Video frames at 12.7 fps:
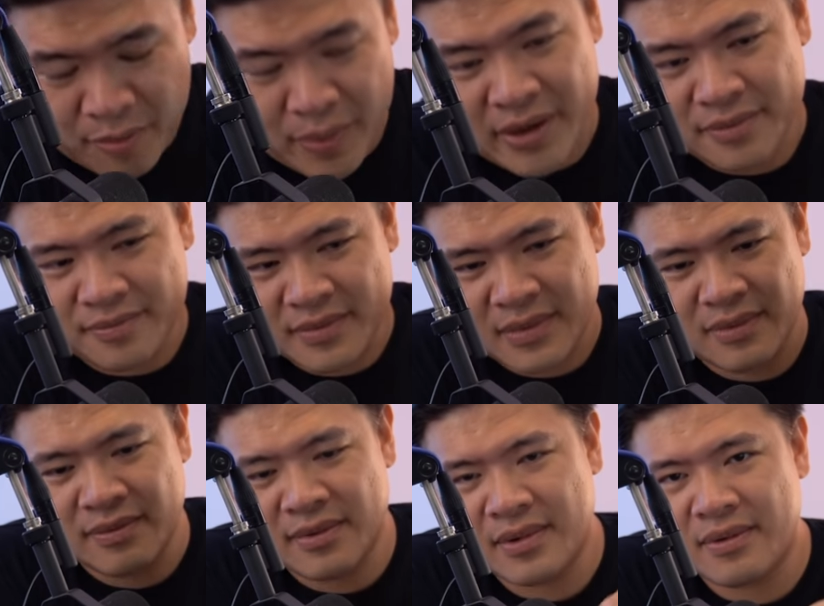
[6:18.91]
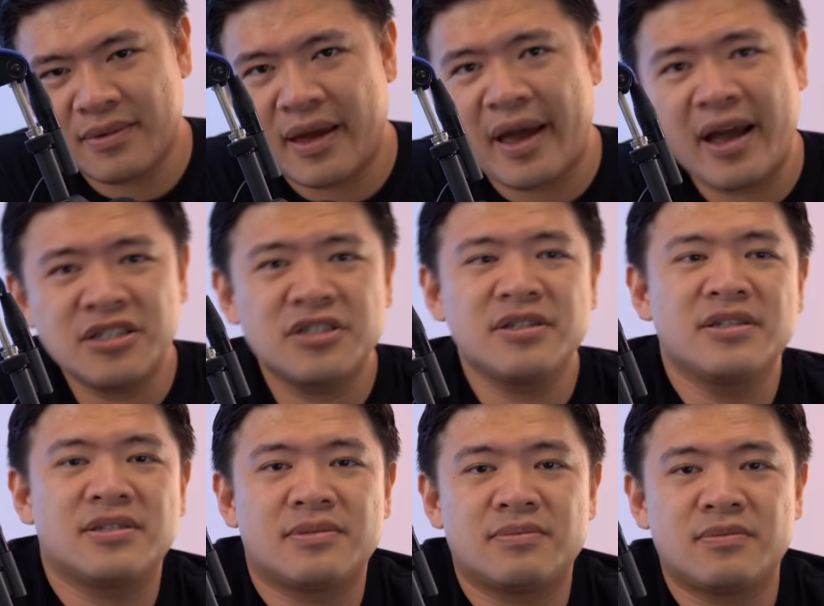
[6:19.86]
But
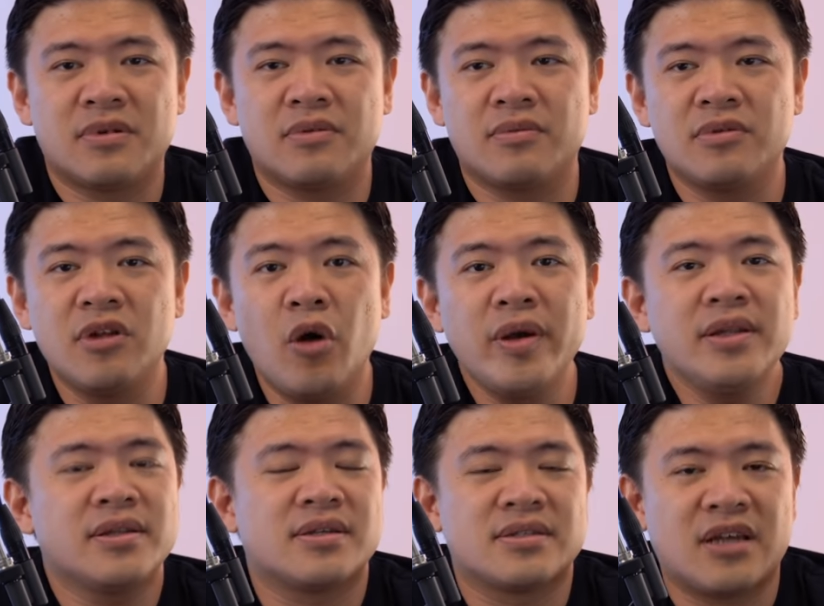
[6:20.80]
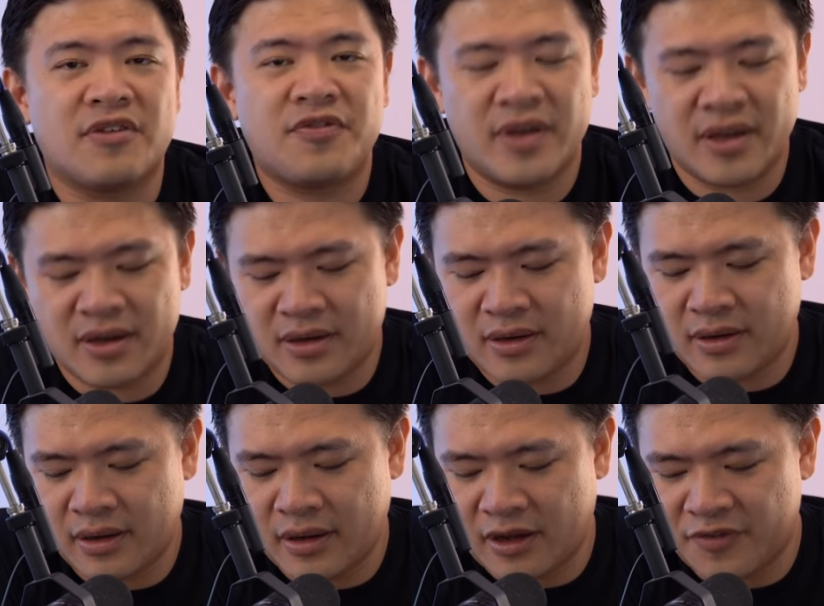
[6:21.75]
actually, knowing this, I think
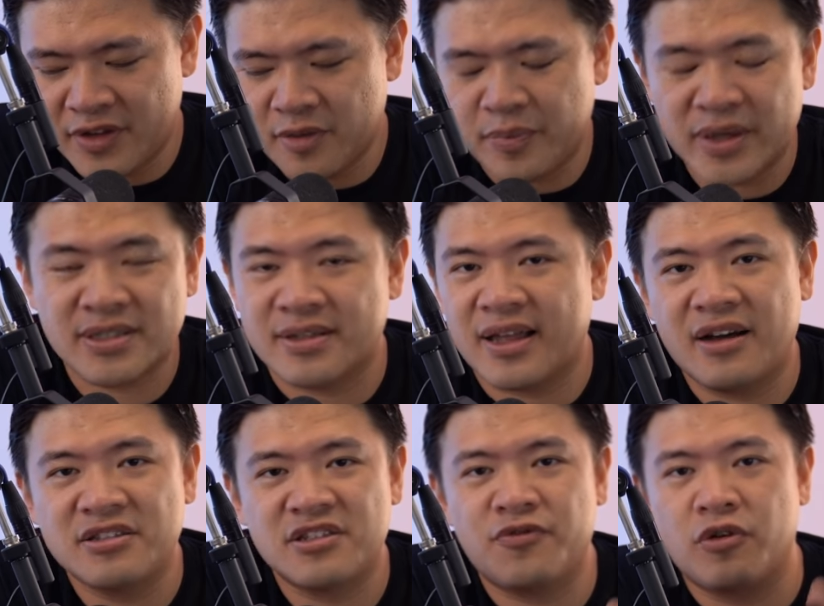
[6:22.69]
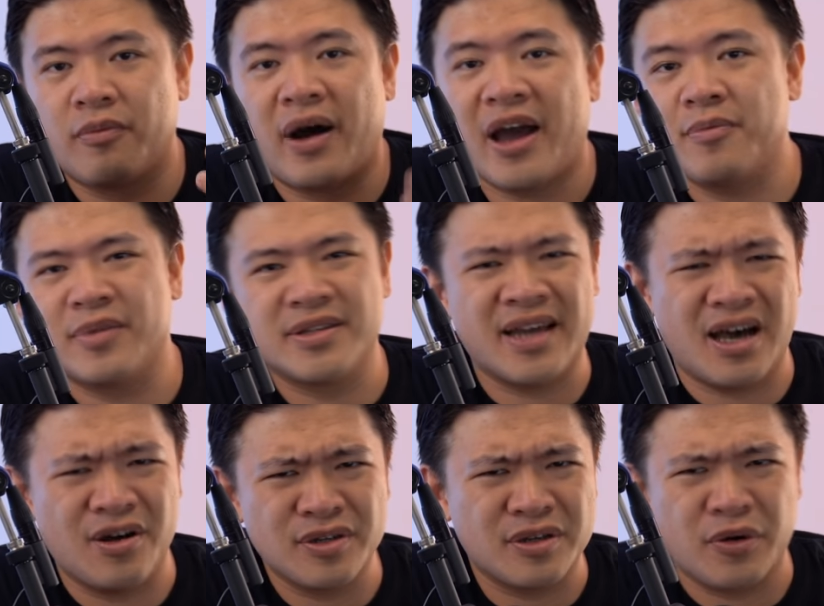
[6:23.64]
the best analogy for my
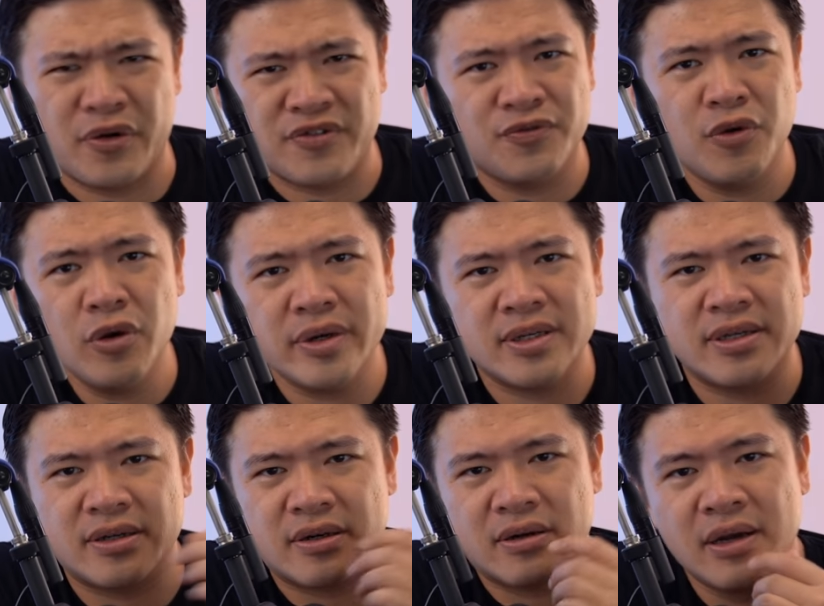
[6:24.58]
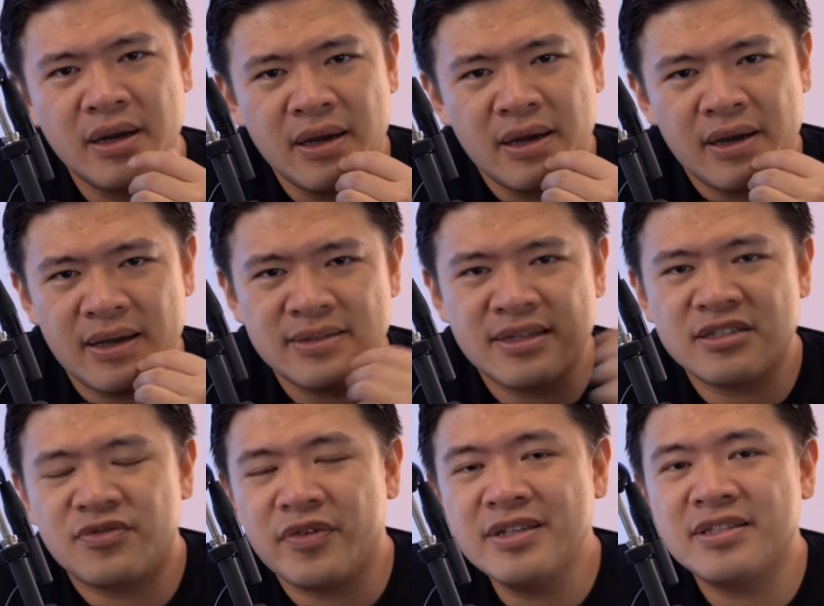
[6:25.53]
mentality going forward here is that
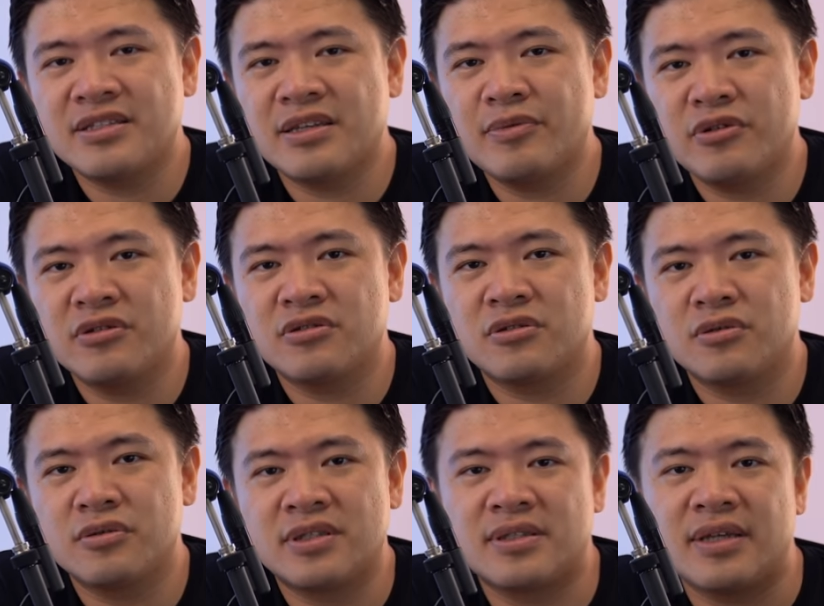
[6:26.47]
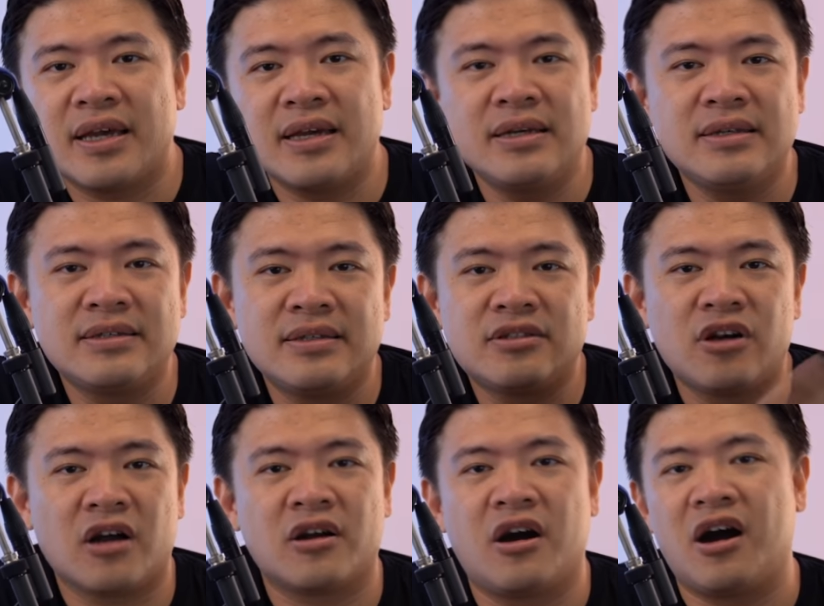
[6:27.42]
it's very similar to, say, the
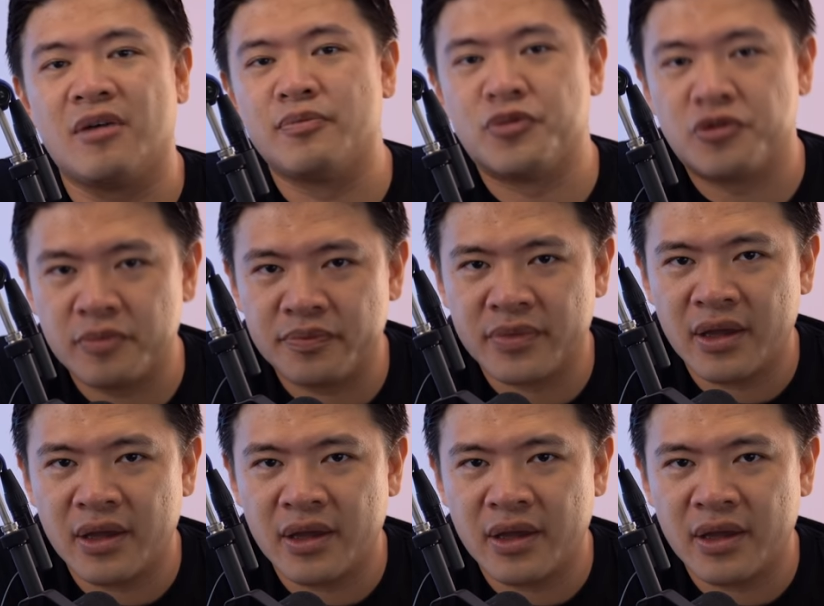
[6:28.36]
dot-com boom.